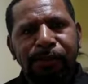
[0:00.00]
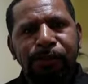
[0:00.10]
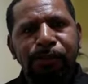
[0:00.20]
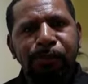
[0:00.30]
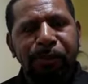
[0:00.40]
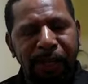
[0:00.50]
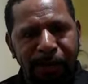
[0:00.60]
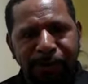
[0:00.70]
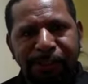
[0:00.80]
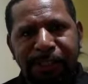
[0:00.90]
to be a
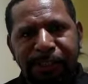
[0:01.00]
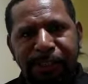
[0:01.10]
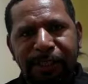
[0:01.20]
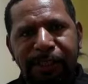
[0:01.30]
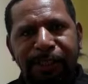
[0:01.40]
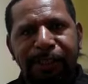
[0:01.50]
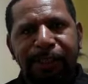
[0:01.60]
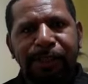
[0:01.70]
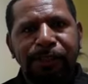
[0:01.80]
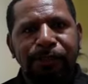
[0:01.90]
good citizen
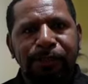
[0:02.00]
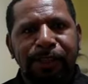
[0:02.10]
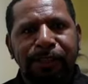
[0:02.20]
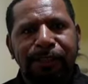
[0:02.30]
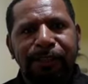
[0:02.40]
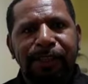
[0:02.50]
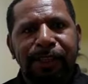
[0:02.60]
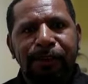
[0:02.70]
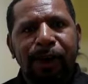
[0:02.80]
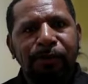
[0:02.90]
so that they
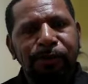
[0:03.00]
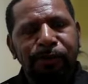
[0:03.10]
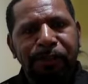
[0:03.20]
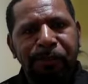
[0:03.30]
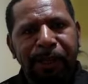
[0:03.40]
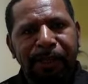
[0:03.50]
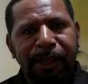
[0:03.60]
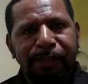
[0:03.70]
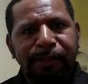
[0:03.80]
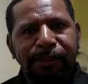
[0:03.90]
know how to respect
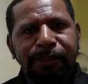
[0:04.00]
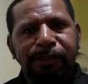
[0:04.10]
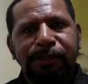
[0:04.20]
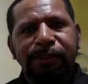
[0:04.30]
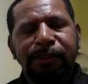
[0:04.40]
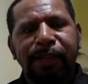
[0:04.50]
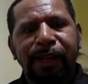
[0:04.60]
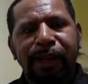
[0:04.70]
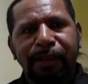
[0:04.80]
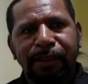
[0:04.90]
others,
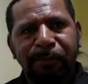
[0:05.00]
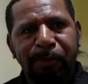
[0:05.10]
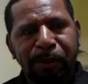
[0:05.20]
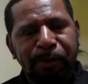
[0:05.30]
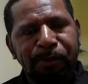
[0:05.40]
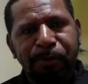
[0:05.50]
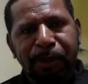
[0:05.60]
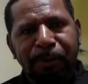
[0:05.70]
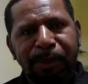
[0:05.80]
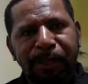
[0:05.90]
other people's
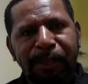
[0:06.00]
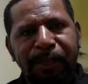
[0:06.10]
property.